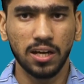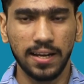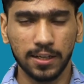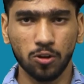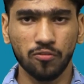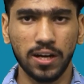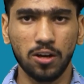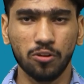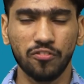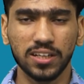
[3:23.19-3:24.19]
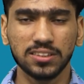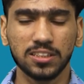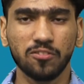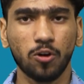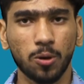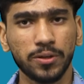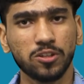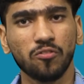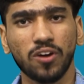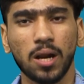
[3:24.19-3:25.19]
electrophile, or we can say the formation
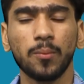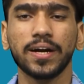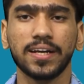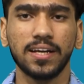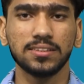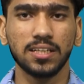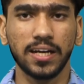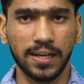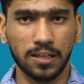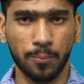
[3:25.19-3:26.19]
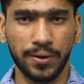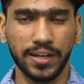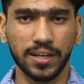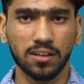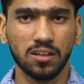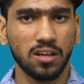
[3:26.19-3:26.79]
of carbocation as the intermediate.